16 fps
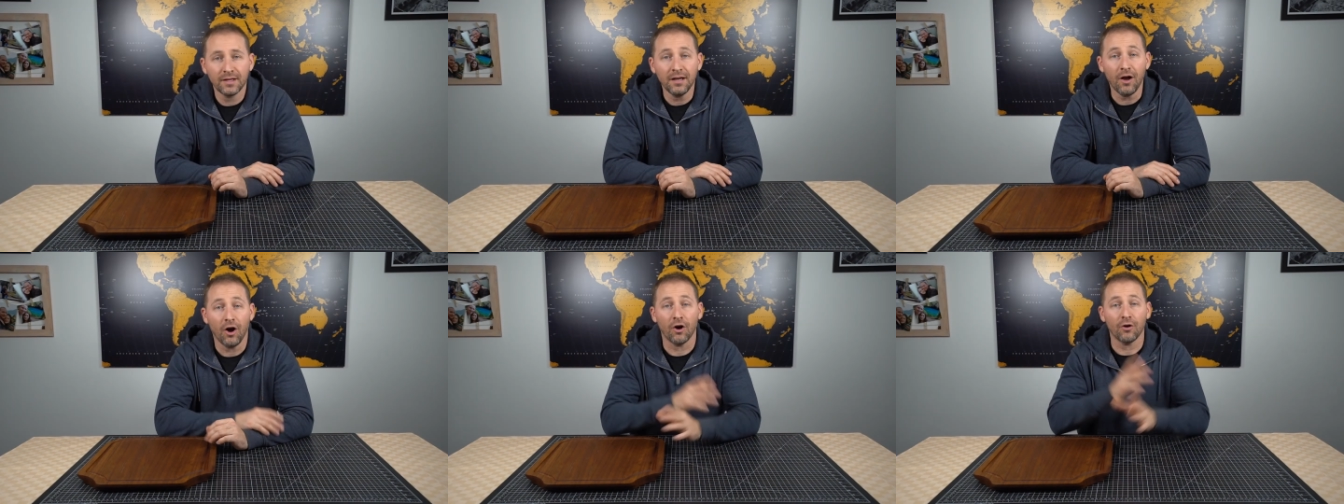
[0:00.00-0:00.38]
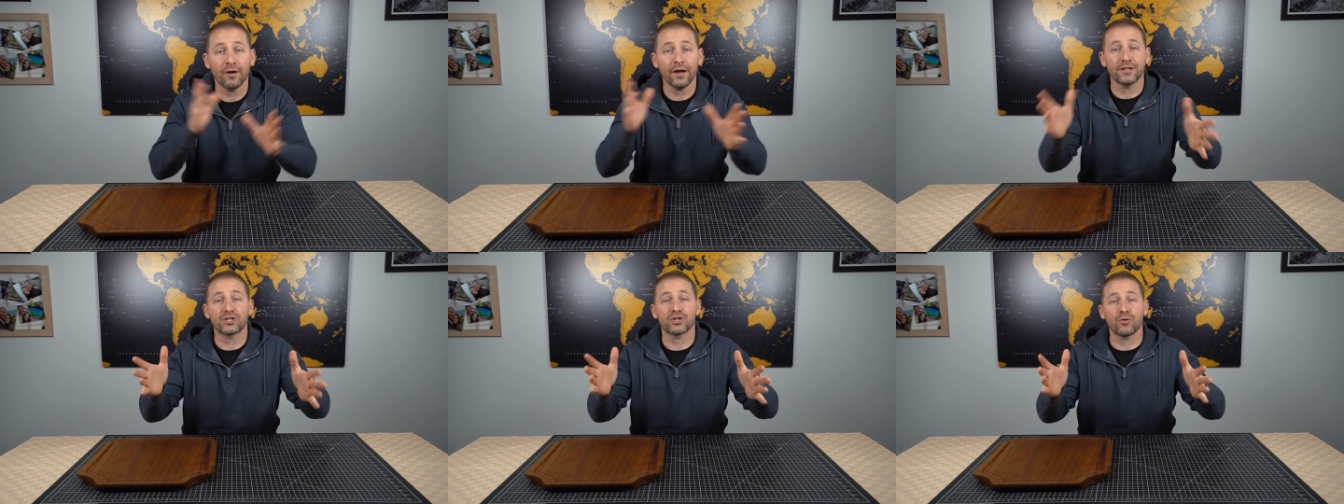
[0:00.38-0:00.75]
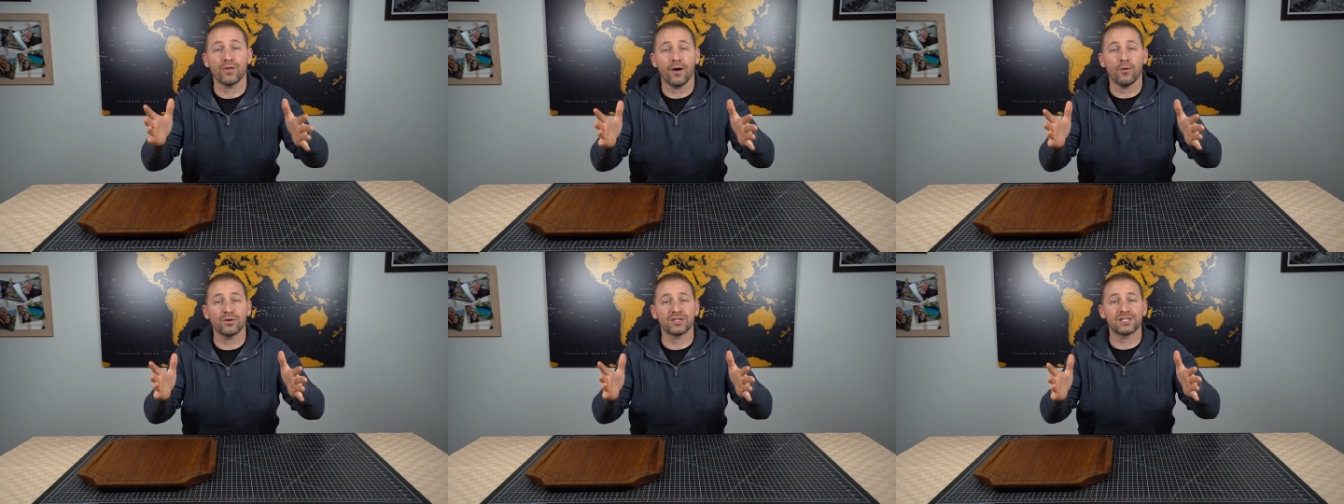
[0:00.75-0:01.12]
All right, so
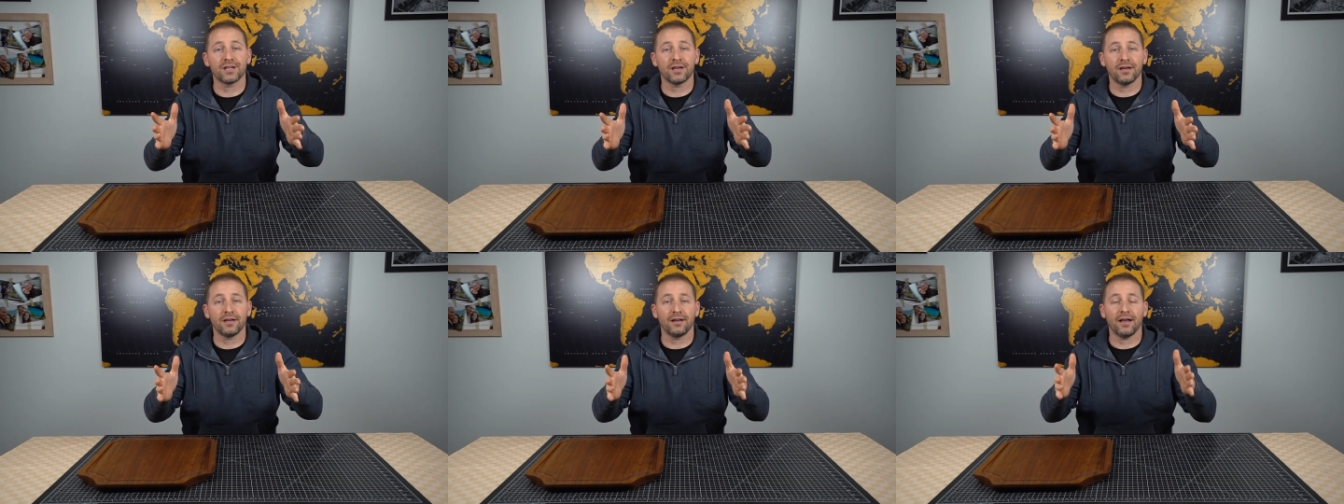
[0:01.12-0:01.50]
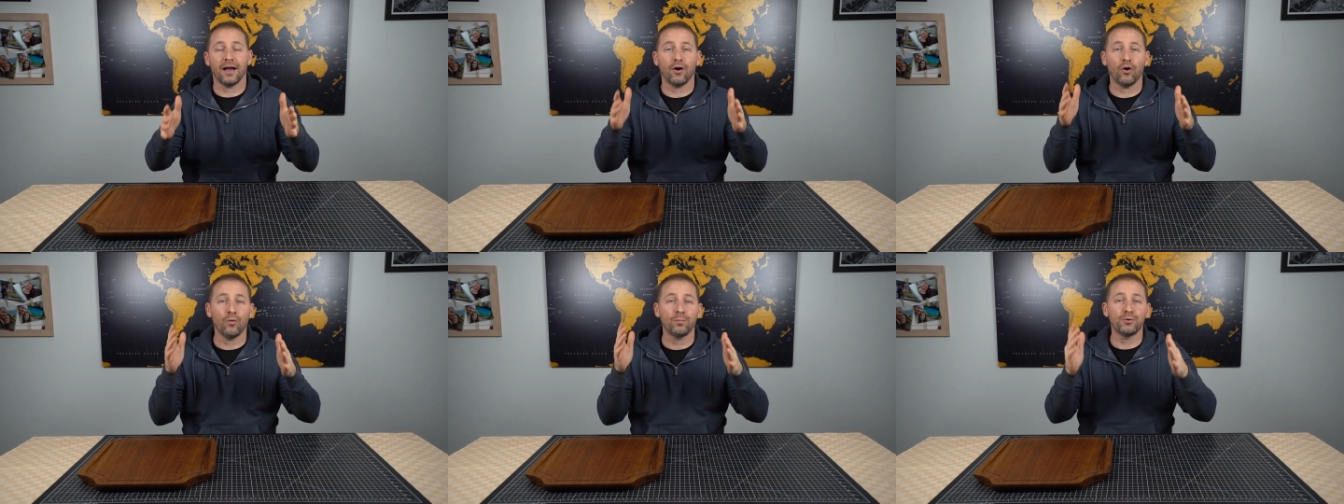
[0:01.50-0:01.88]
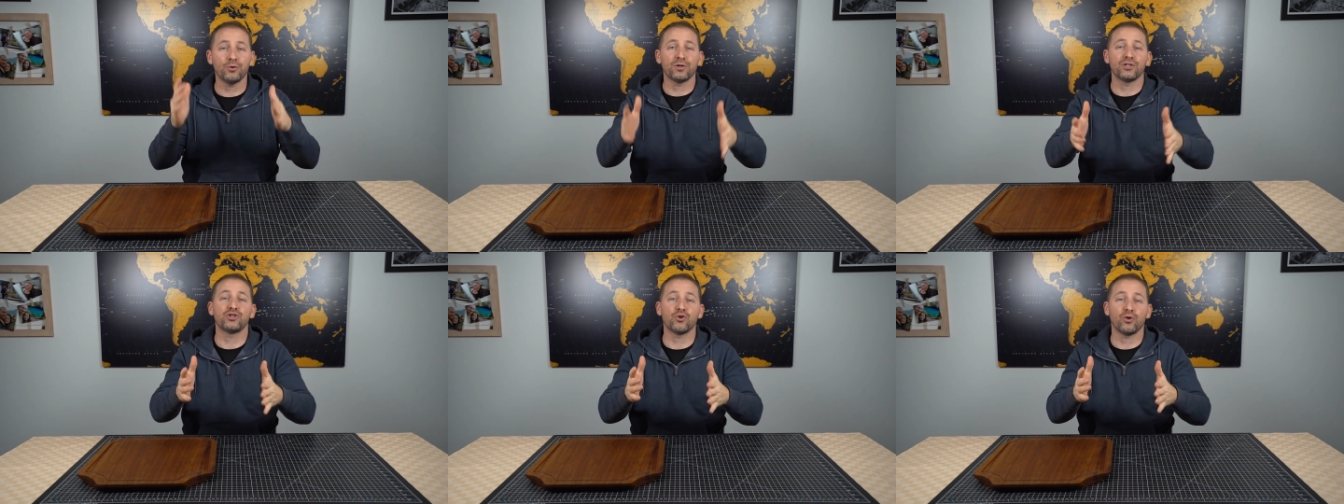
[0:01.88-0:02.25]
that was it. I hope you
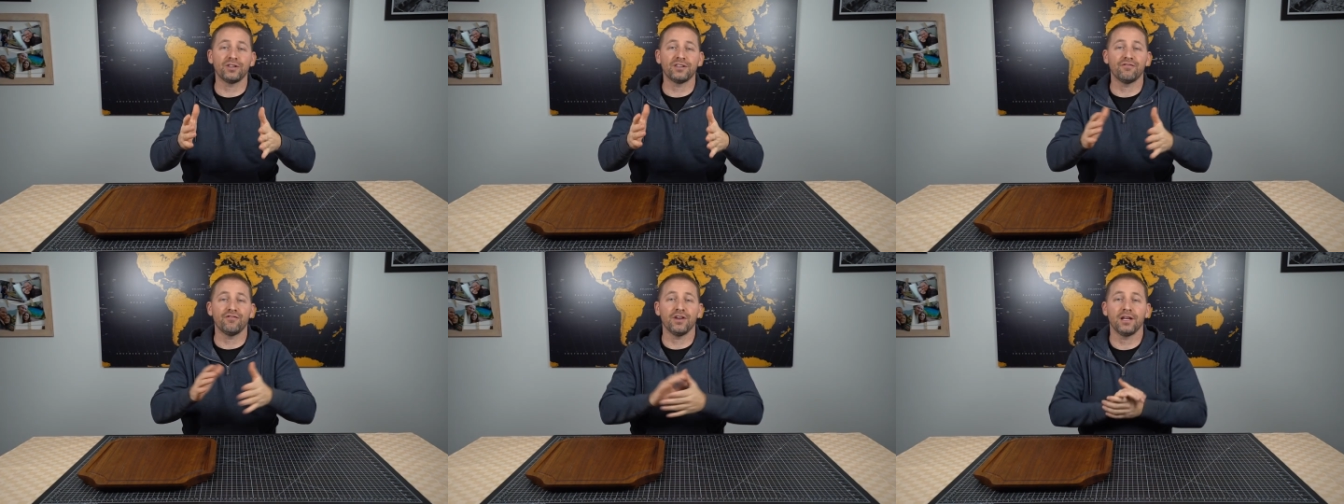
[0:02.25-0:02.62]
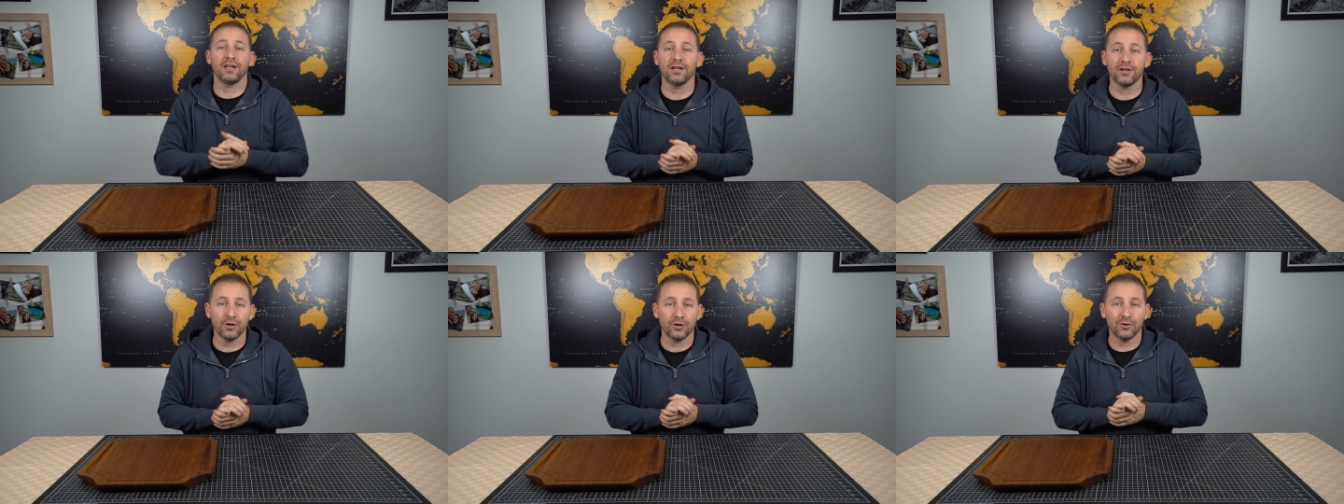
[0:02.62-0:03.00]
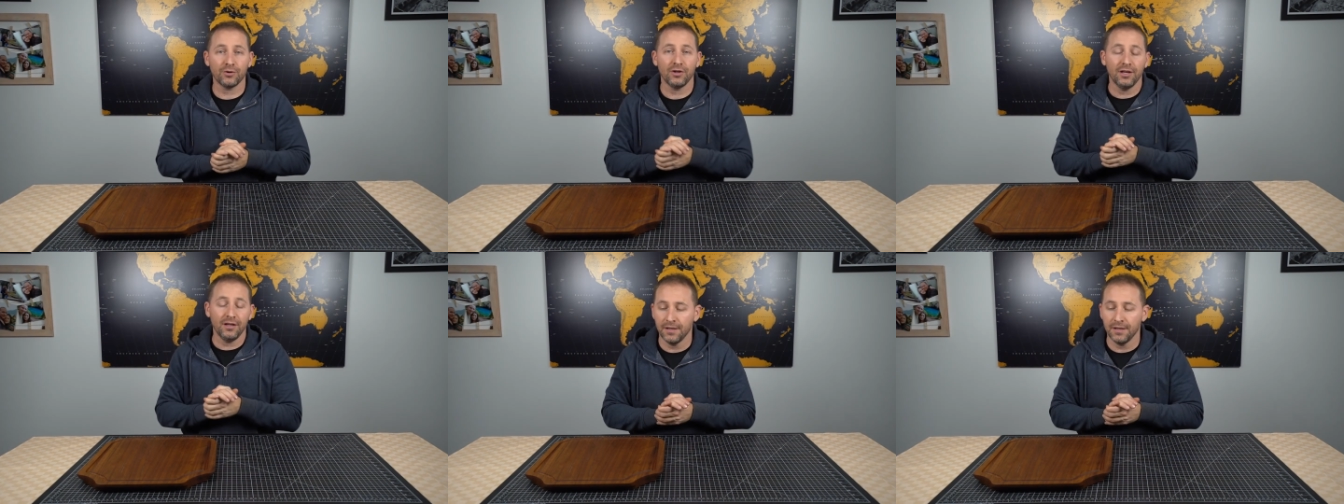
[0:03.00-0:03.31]
enjoyed the video.